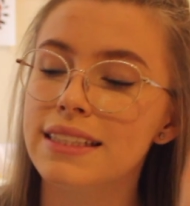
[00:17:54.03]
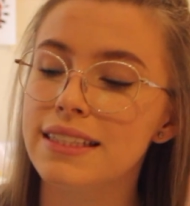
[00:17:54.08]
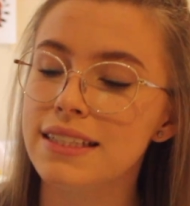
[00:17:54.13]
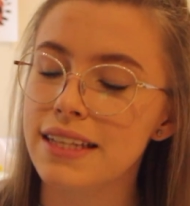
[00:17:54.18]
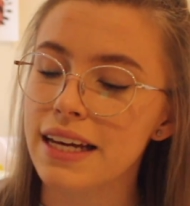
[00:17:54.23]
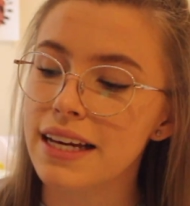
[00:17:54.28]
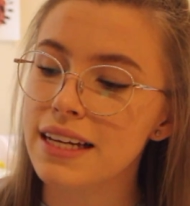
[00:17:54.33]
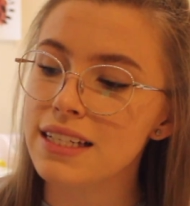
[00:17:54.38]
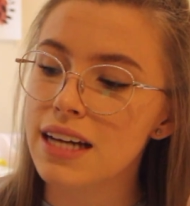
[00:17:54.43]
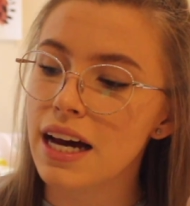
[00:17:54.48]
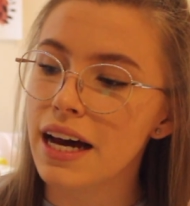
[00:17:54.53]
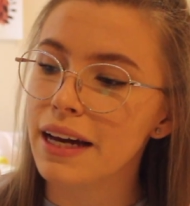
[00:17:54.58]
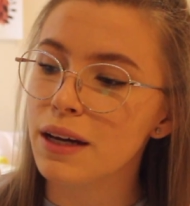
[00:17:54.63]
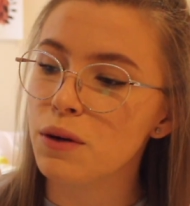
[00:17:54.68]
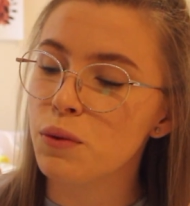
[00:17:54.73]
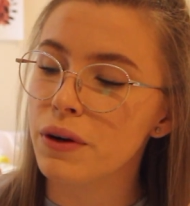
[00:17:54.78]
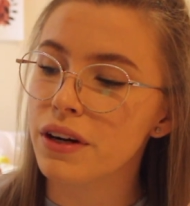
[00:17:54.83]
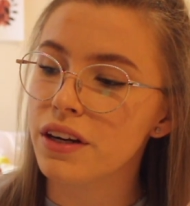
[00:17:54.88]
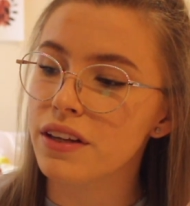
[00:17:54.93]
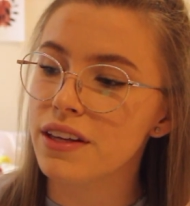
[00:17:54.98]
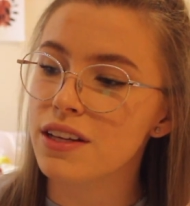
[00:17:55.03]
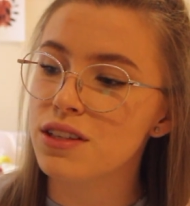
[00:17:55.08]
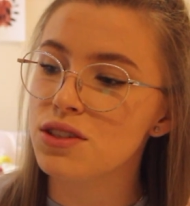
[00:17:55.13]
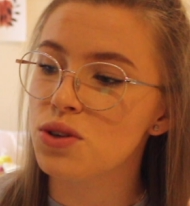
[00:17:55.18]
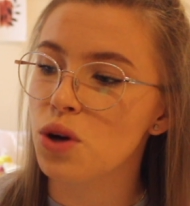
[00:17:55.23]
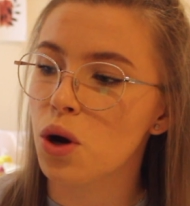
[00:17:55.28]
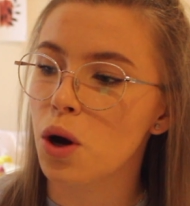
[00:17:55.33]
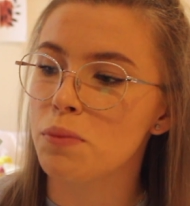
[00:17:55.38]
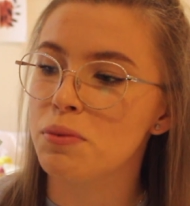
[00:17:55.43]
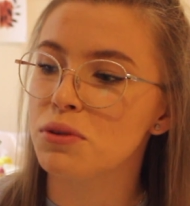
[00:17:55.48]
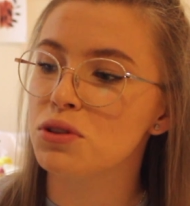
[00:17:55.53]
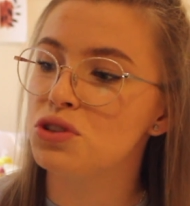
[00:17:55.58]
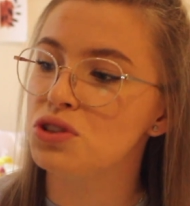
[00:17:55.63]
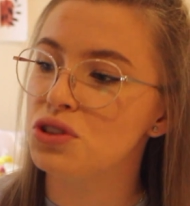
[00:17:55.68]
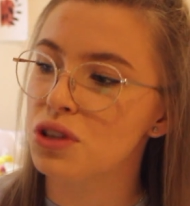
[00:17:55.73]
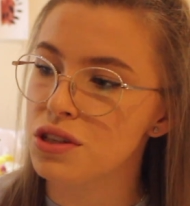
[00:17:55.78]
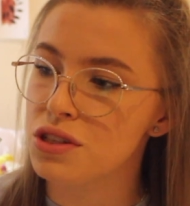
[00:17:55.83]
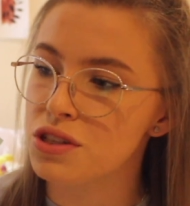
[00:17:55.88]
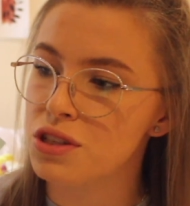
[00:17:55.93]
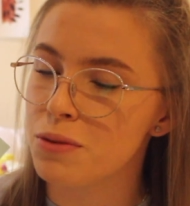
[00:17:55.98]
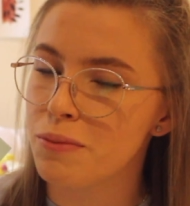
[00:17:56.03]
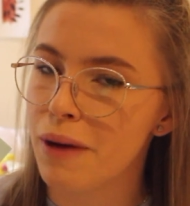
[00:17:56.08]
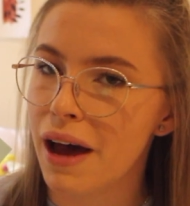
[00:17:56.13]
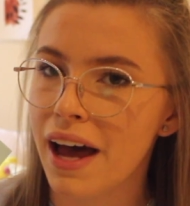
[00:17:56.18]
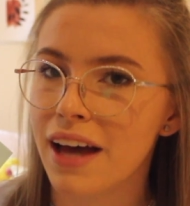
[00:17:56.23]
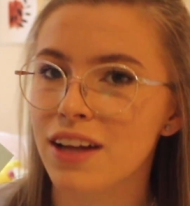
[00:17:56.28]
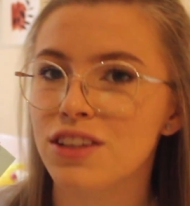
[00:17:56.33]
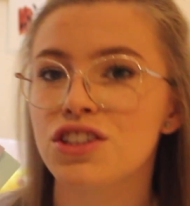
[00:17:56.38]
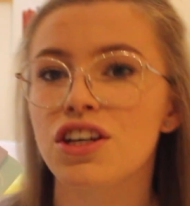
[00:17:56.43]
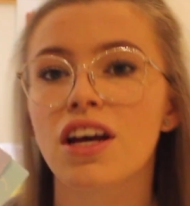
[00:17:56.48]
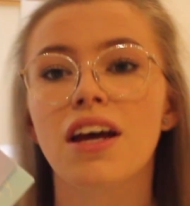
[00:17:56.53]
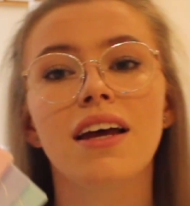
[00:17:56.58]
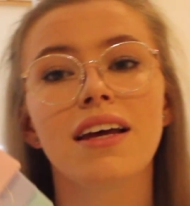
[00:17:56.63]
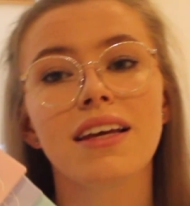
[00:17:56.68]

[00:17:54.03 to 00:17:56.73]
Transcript: Did I wear this top just to match?